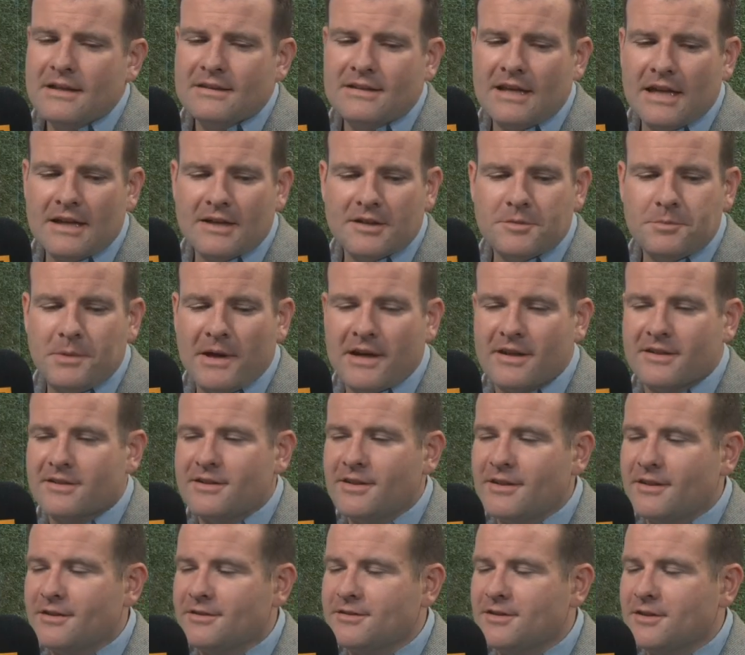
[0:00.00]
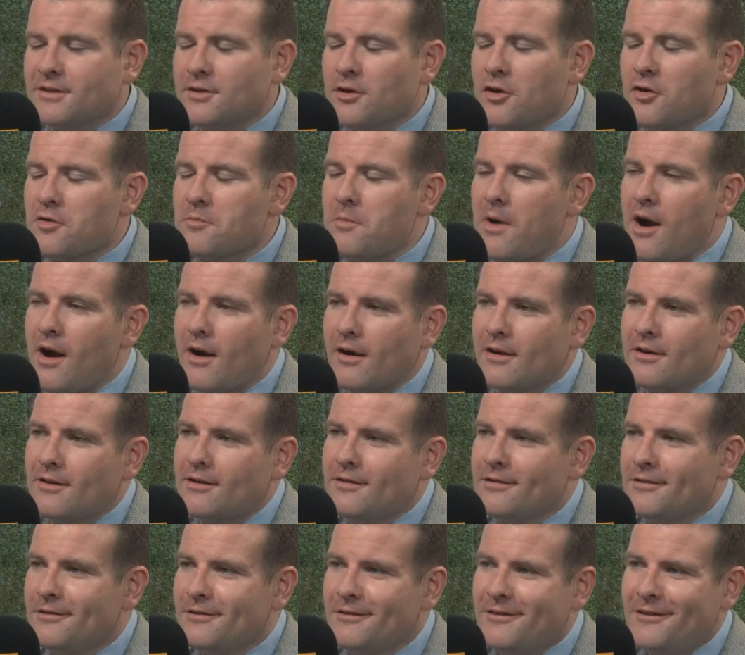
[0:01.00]
Take us back to, to young Mark.
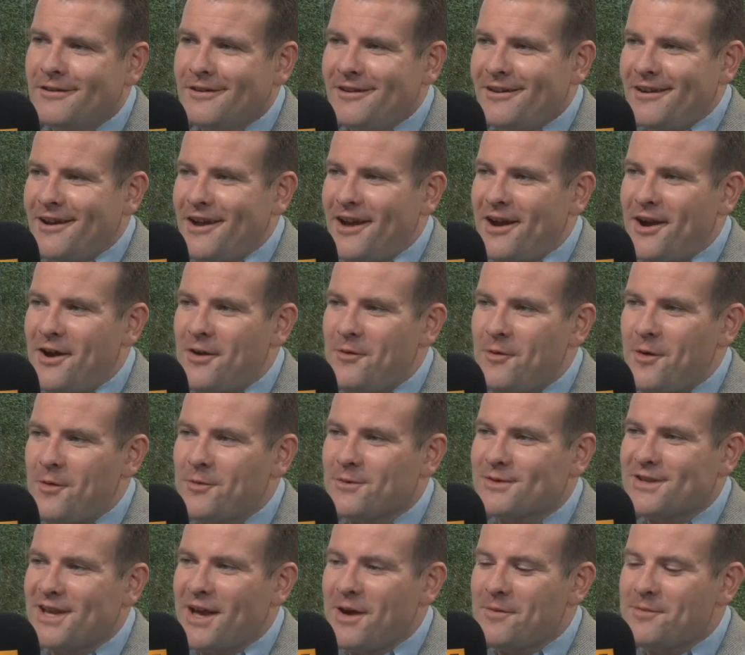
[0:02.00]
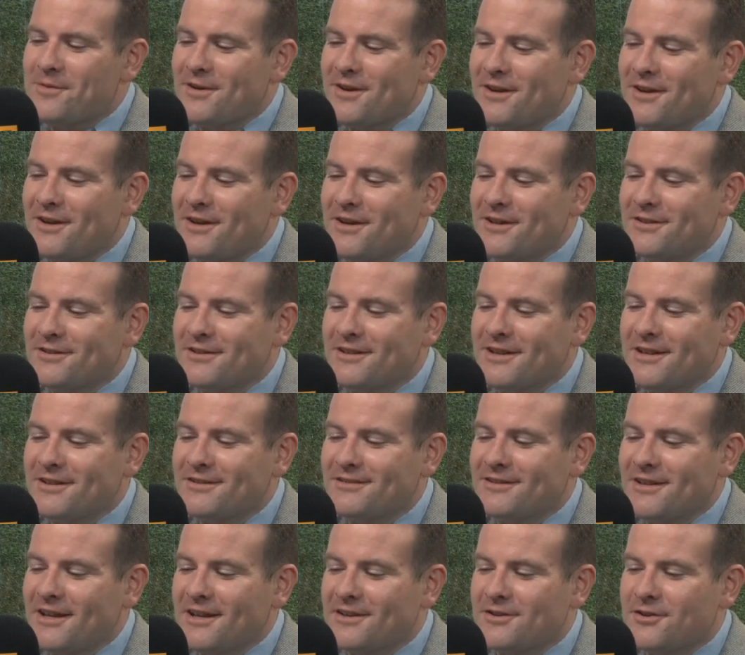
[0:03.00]
Uh, yeah. What was happening in,
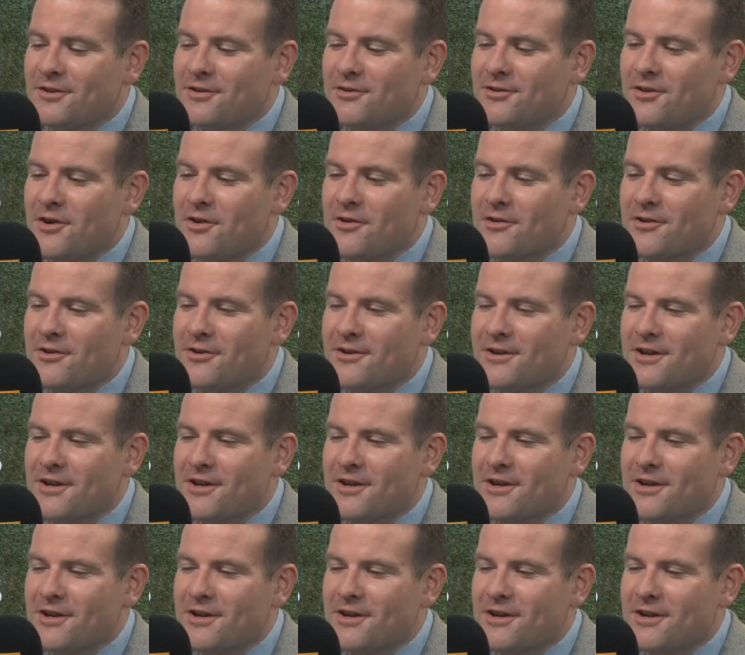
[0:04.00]
in, in your younger